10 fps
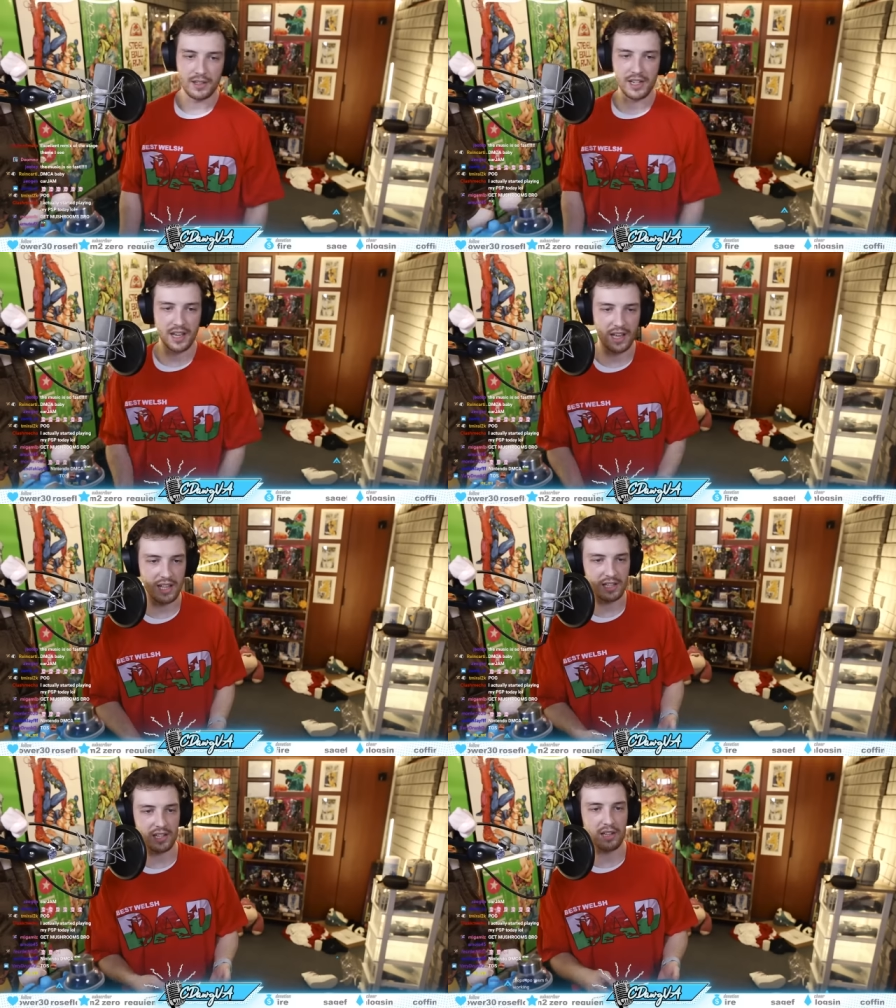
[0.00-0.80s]
The
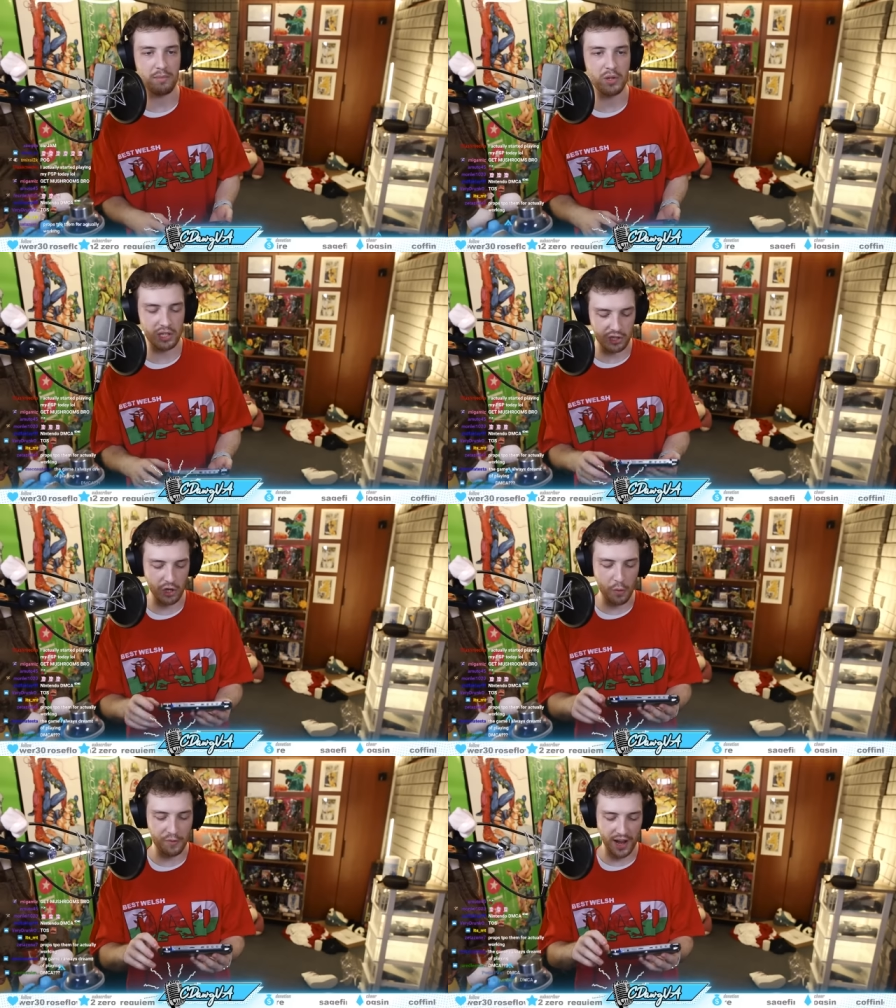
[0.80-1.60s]
it, the music's
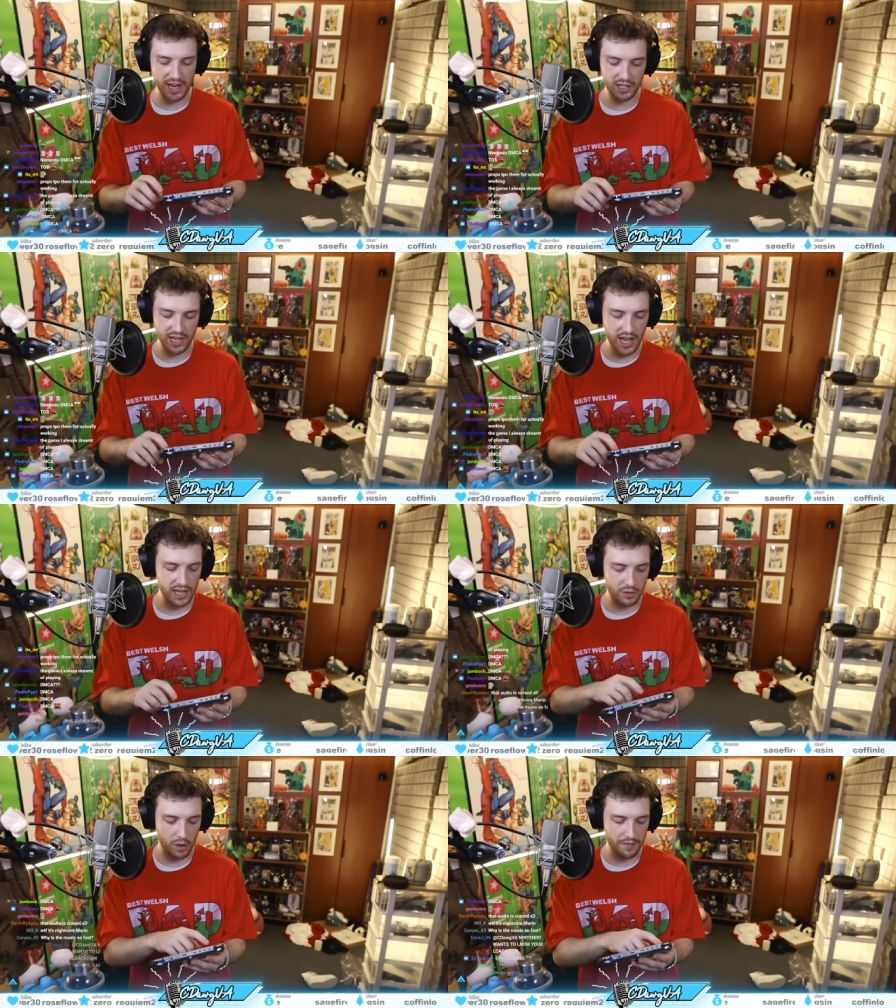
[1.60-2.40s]
so fast. Yeah, it
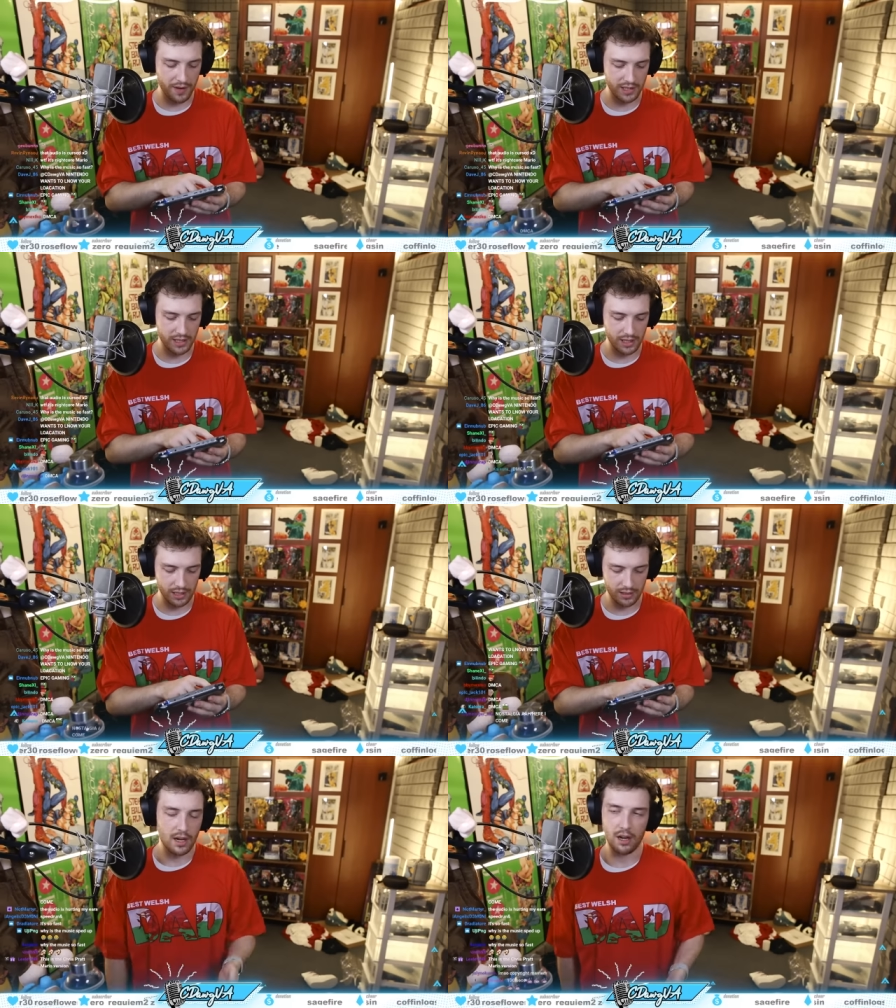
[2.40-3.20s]
is quite fast, isn't it?
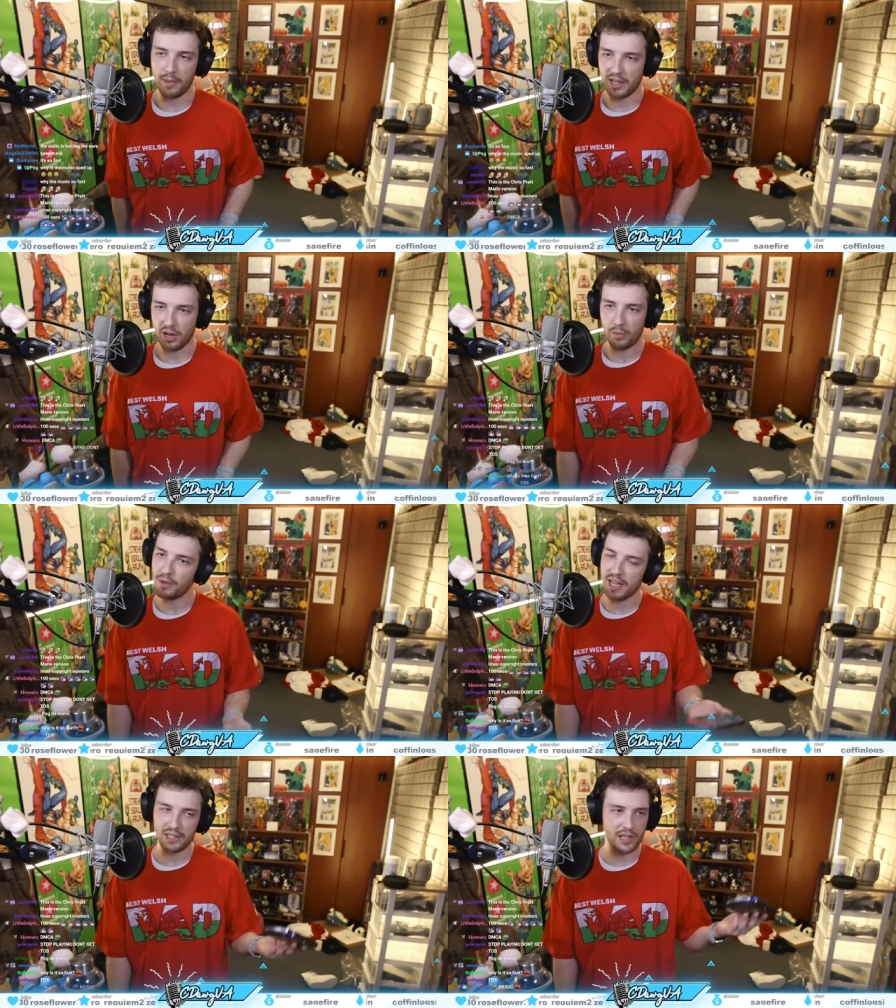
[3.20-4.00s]
Oh my god. Well,
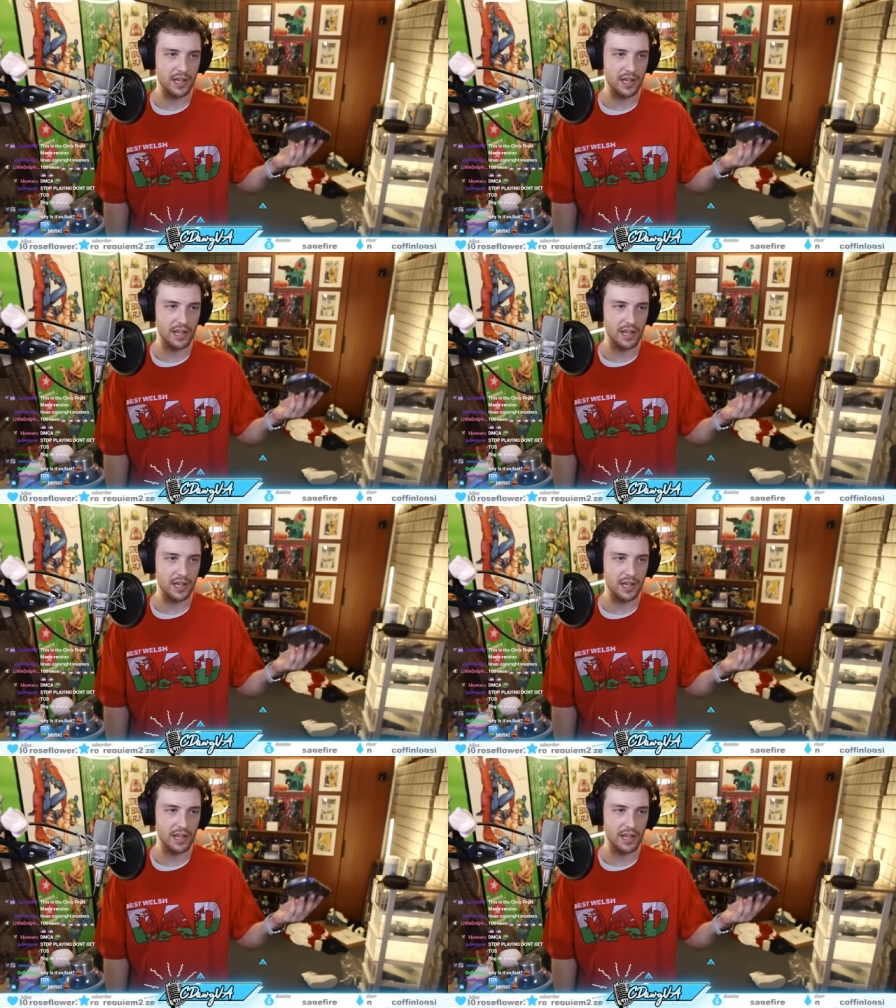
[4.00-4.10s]
that's